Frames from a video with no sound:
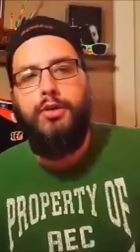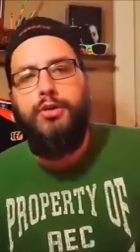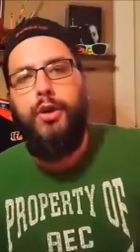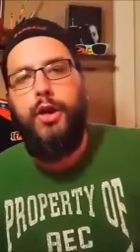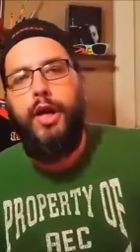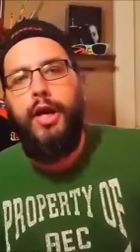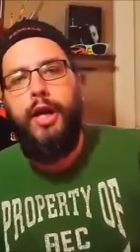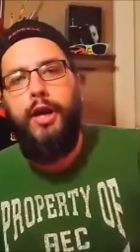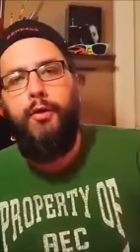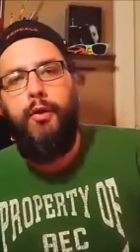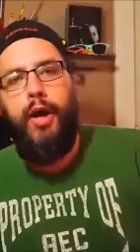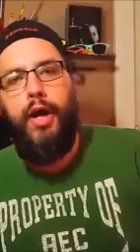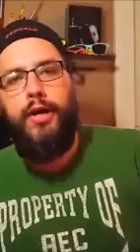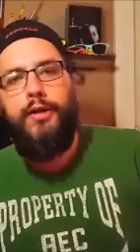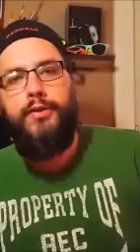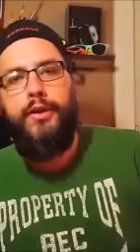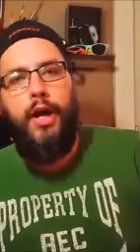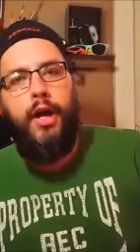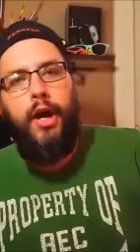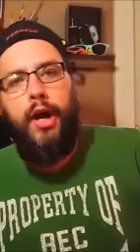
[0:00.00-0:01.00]
So
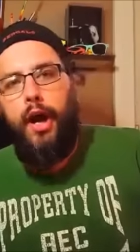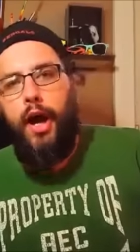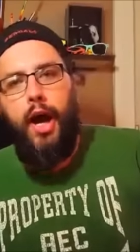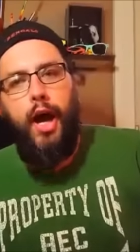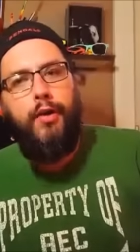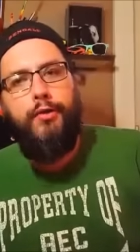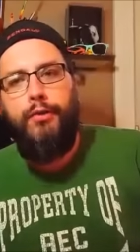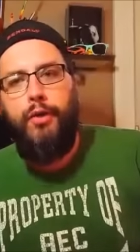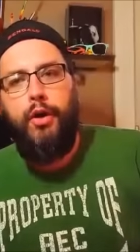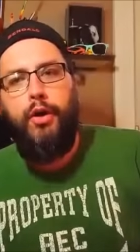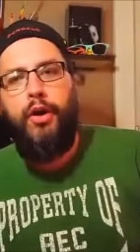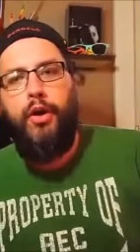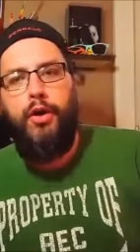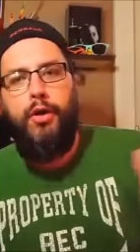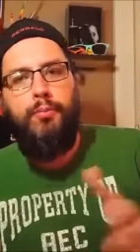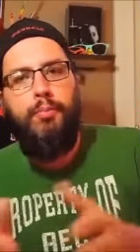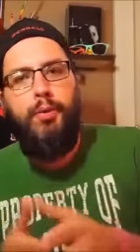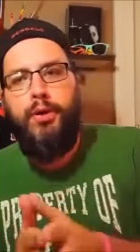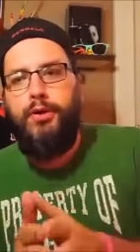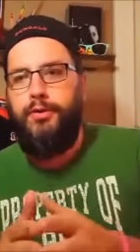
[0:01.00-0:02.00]
anyways, they're going
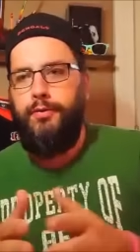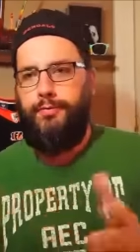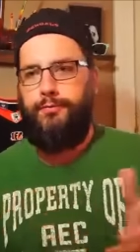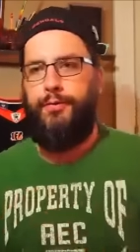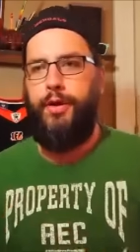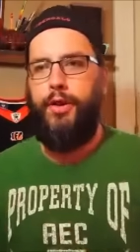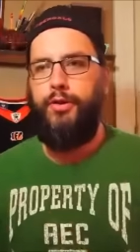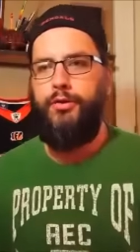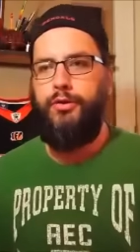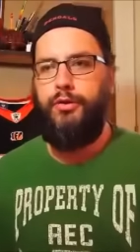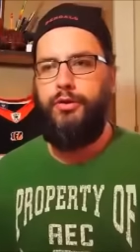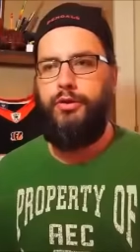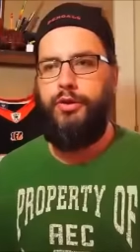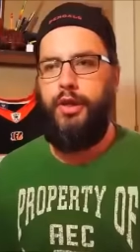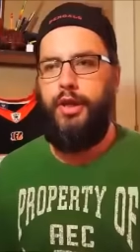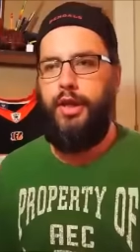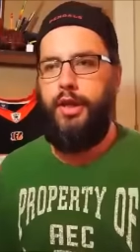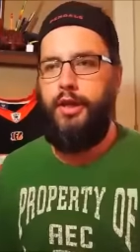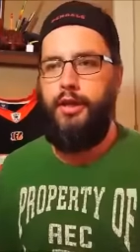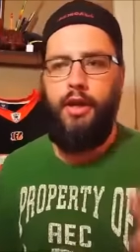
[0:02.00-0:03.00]
to put some filters
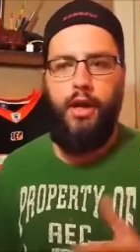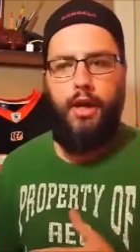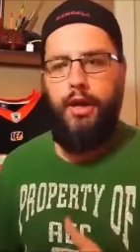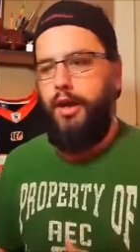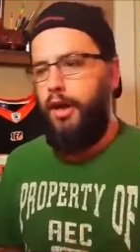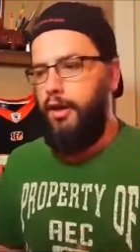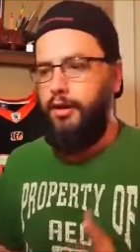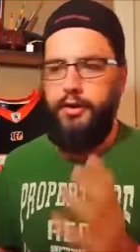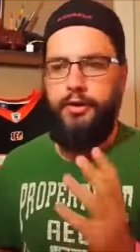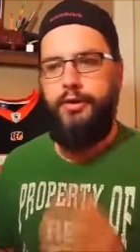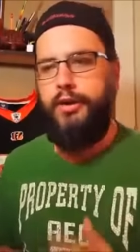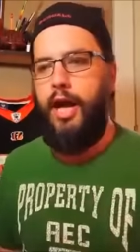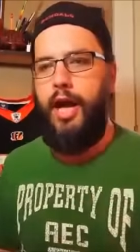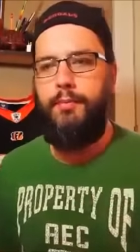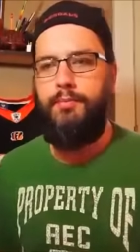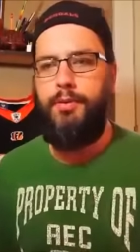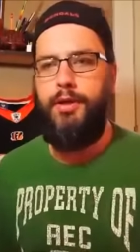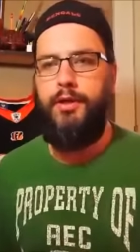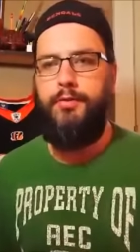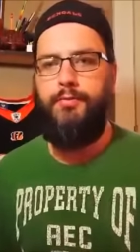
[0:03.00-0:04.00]
in to
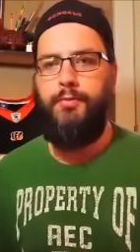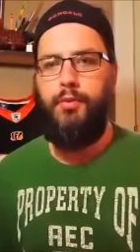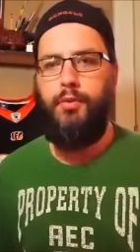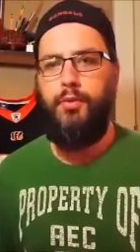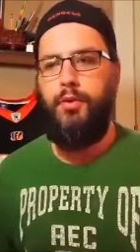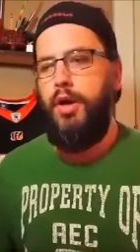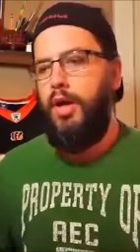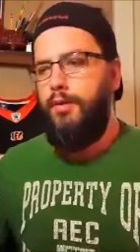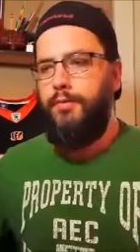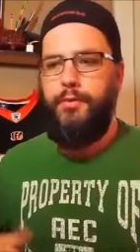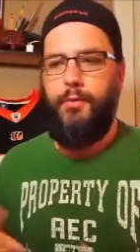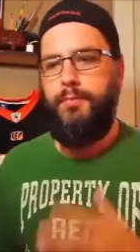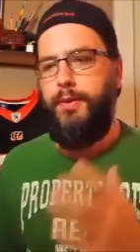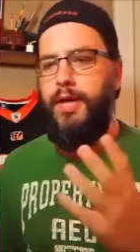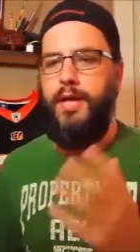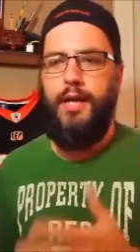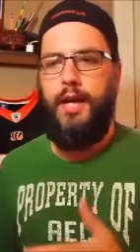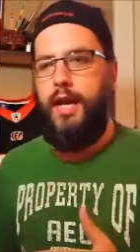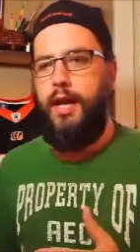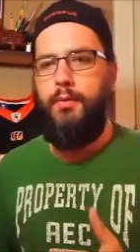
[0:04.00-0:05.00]
stop people from
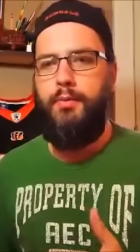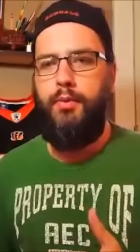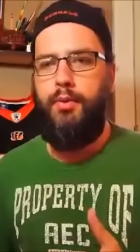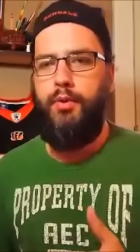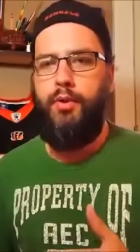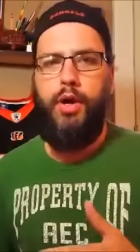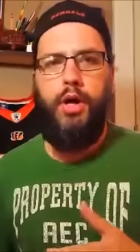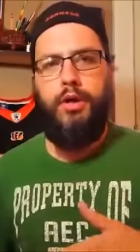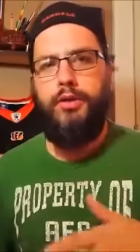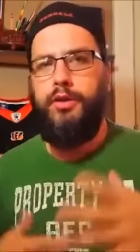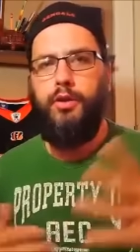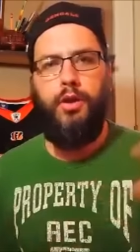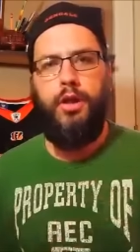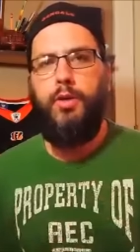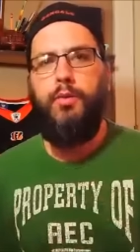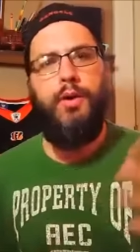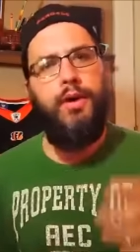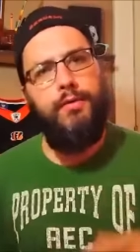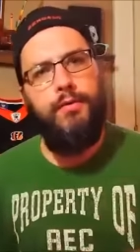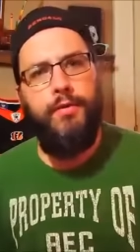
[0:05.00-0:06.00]
being able to look
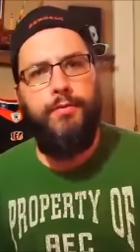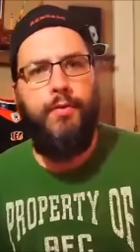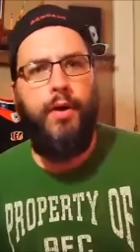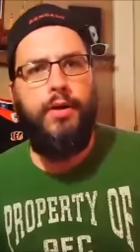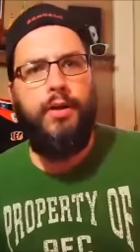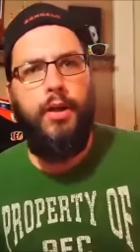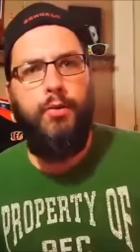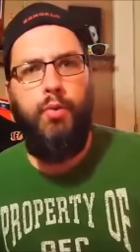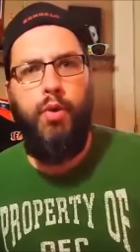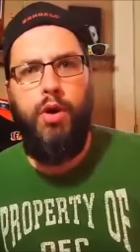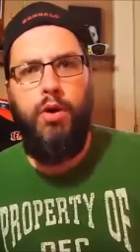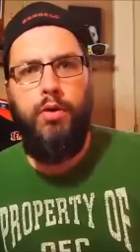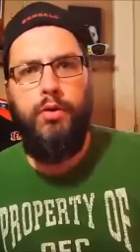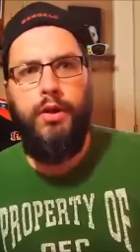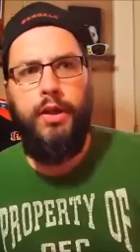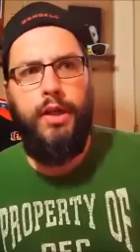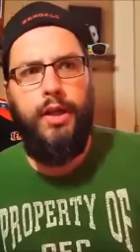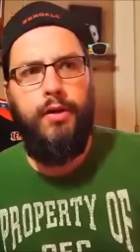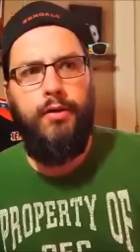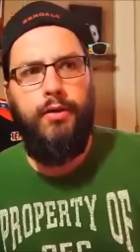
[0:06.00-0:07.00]
at whatever the fuck they want
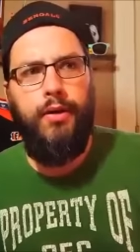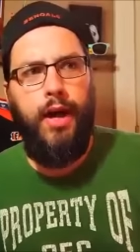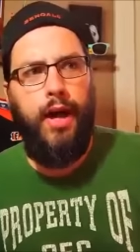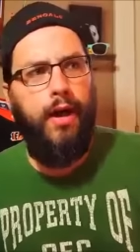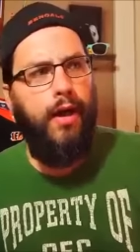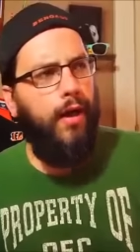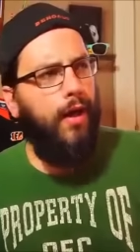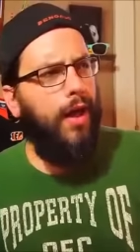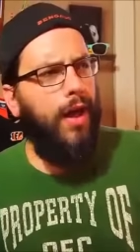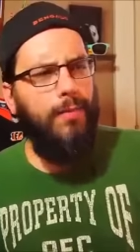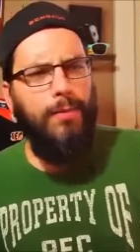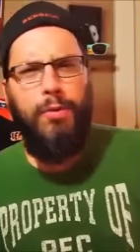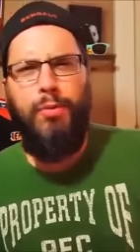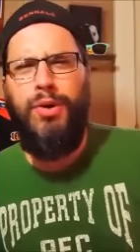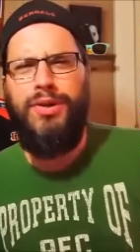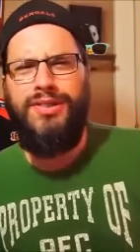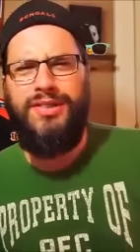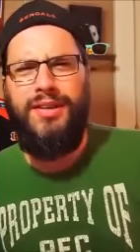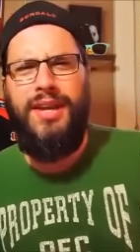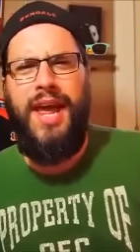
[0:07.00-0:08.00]
on the internet. I mean,
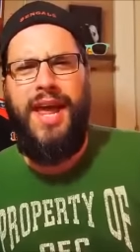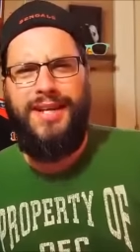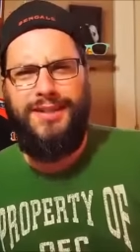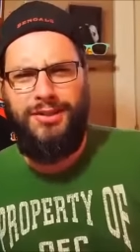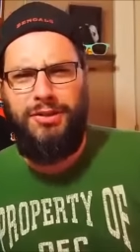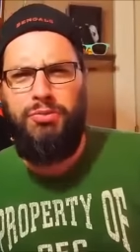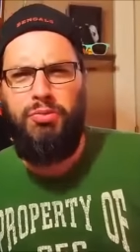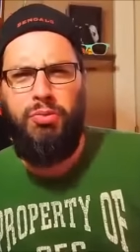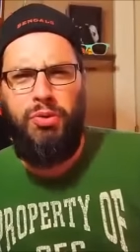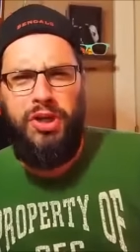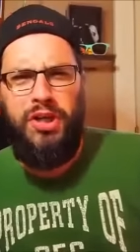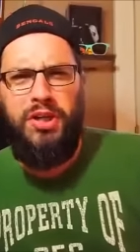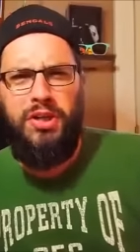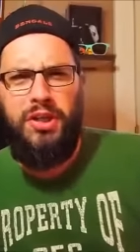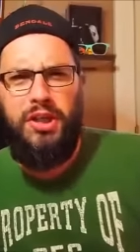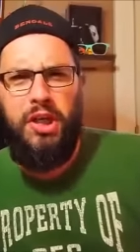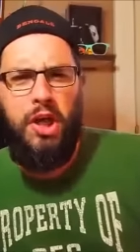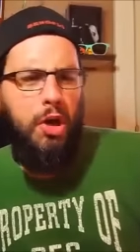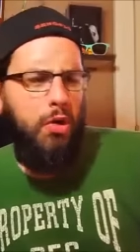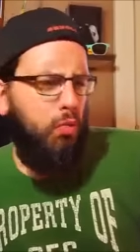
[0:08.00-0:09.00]
what's next,
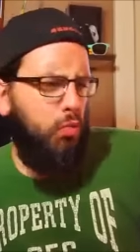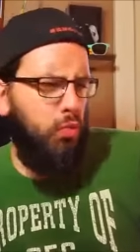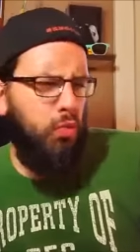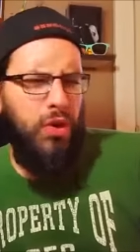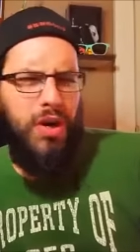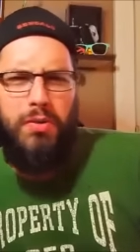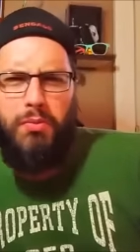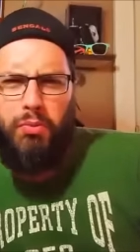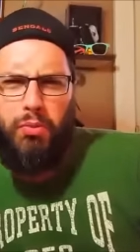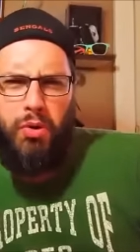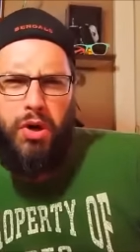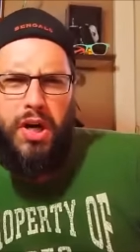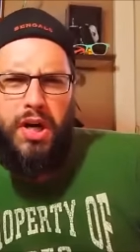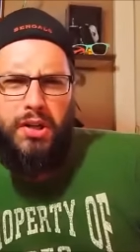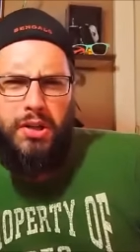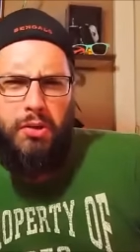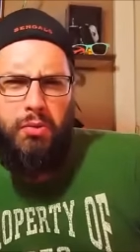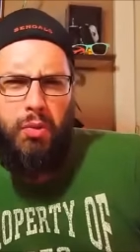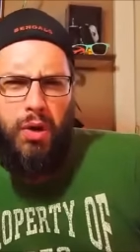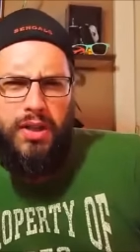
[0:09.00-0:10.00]
really?
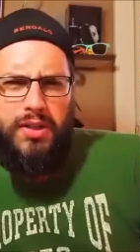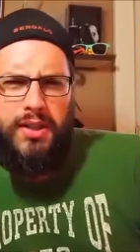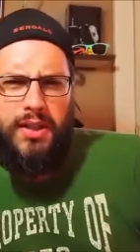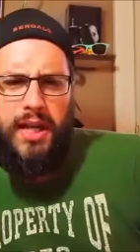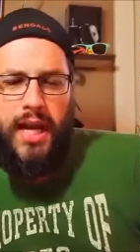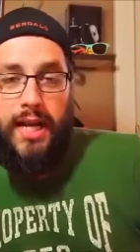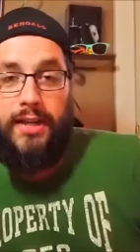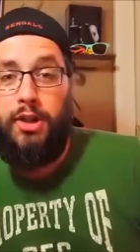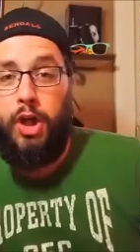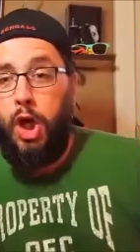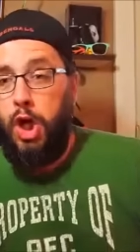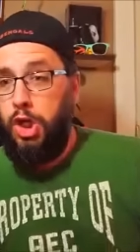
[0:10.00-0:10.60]
Really, what's next?